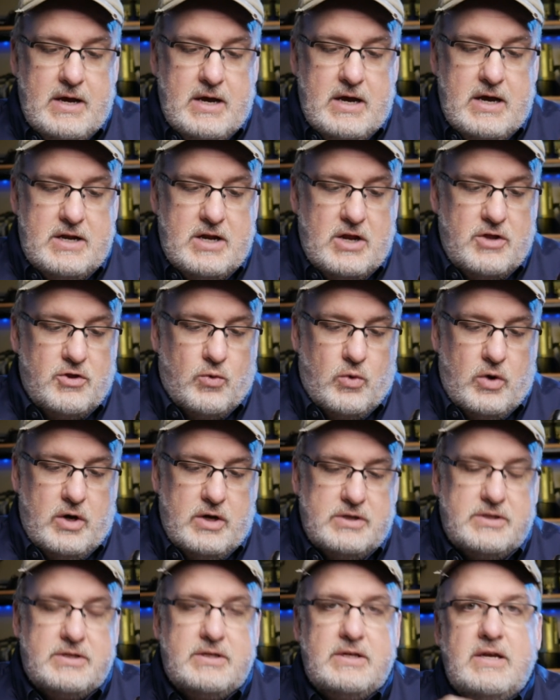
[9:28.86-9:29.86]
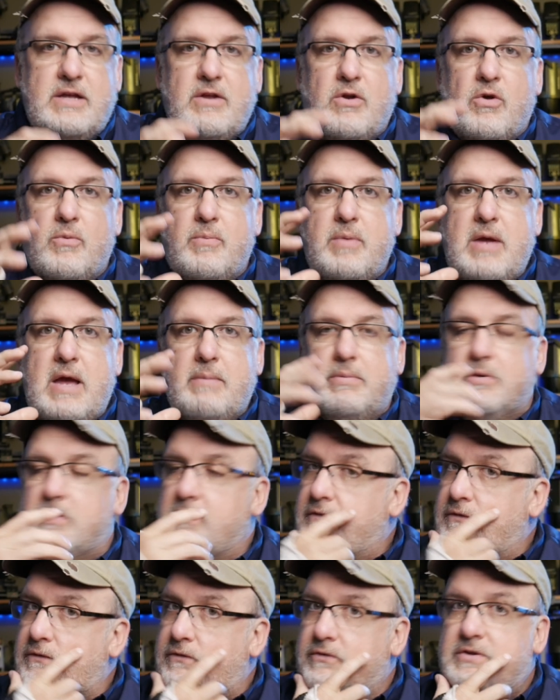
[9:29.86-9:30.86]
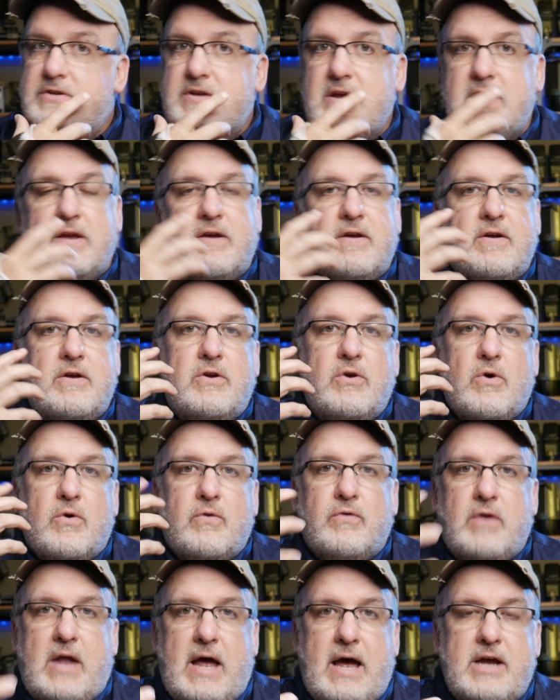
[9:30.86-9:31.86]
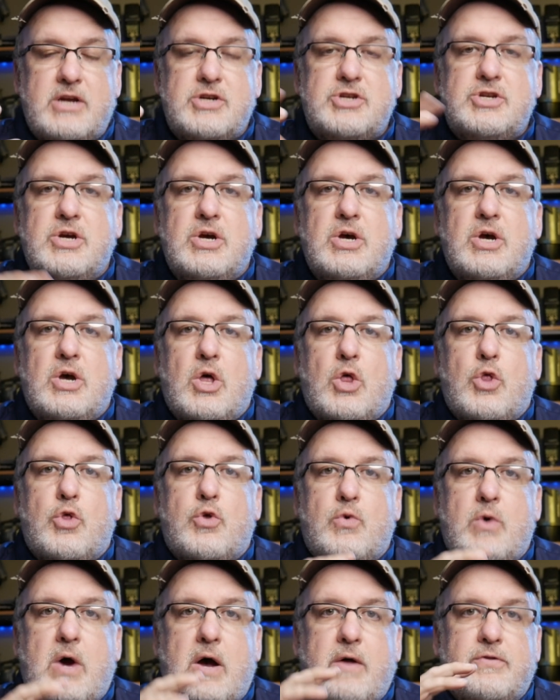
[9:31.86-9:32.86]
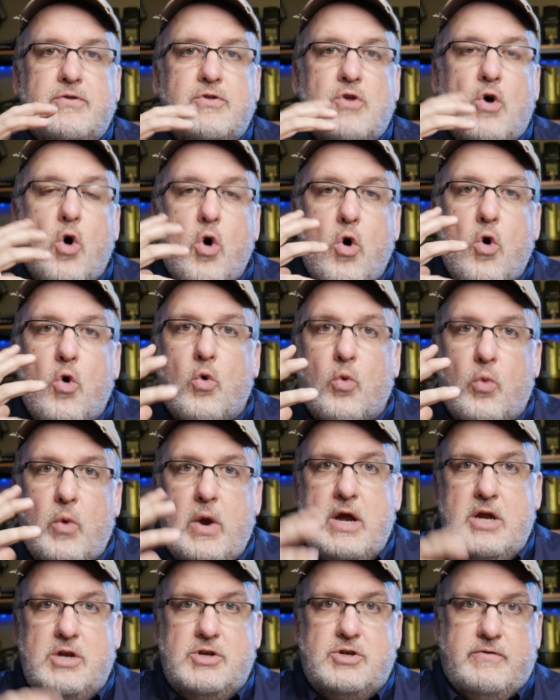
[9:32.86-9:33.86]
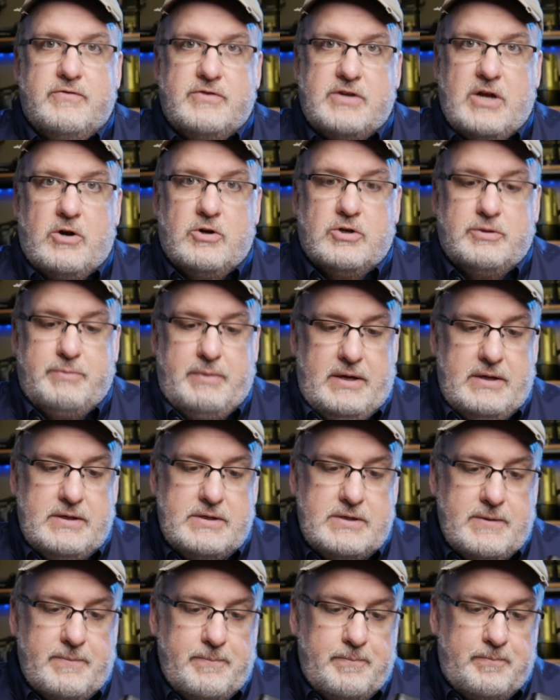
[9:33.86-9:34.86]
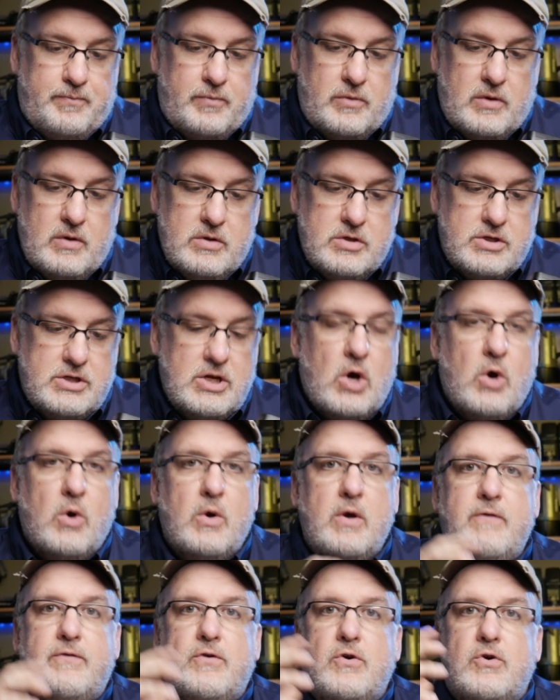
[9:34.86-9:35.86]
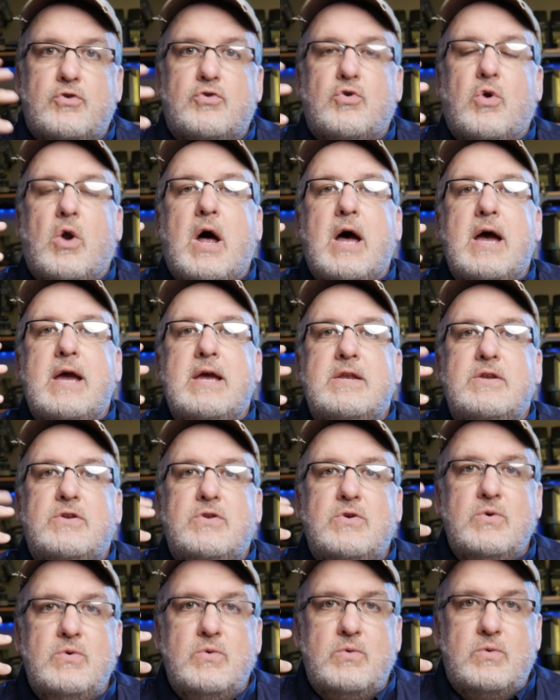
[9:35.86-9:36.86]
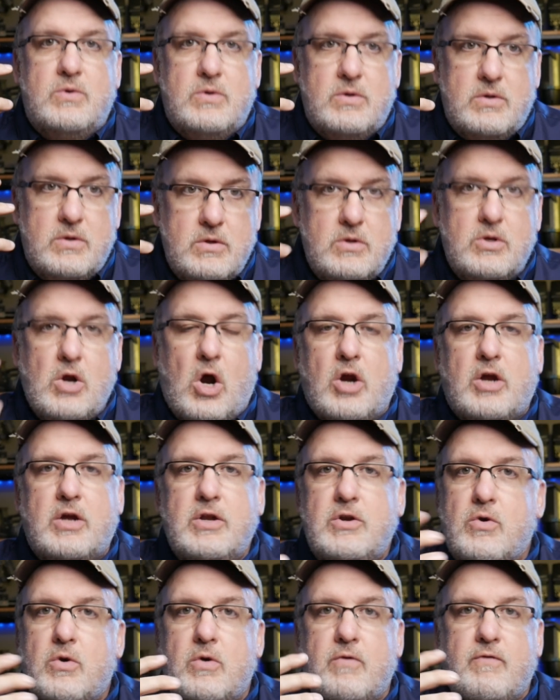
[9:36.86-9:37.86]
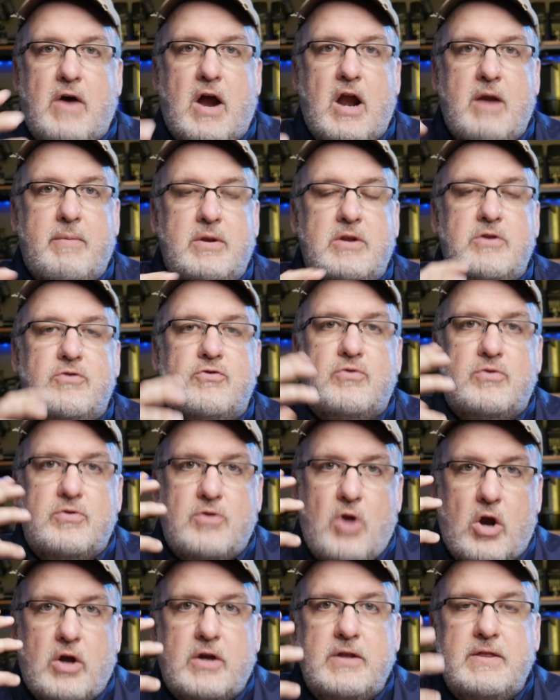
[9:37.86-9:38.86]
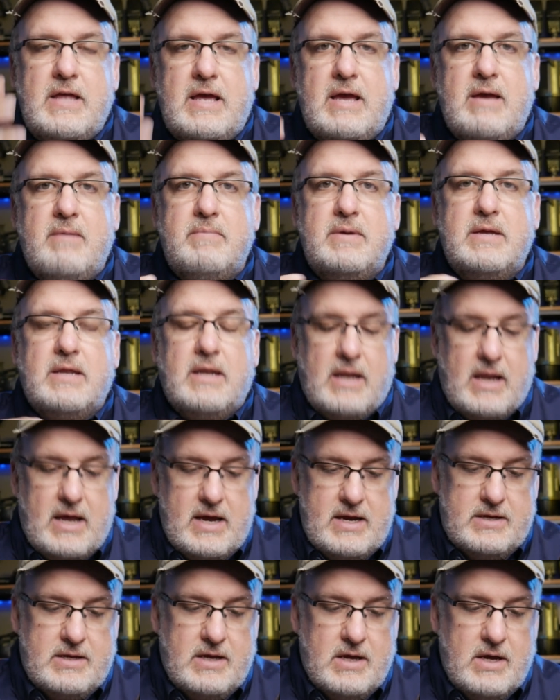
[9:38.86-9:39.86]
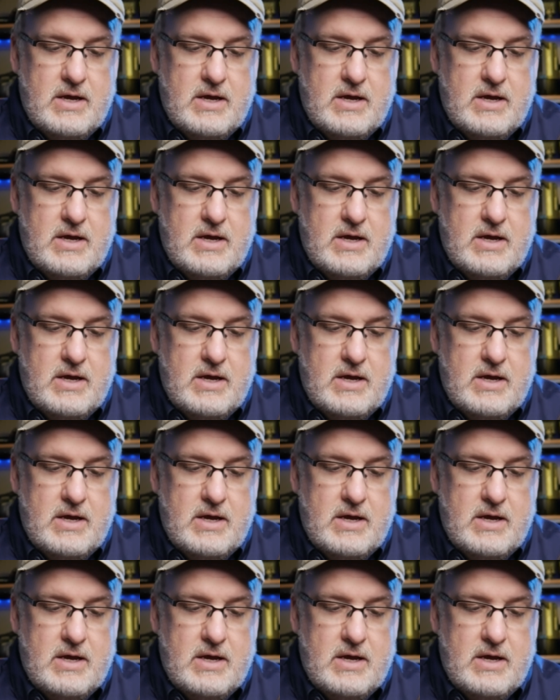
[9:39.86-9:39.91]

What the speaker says: In other words, it'll be able to sync your flash throughout the whole range of shutter speeds. So if you're trying to darken your environment, darken the ambient light,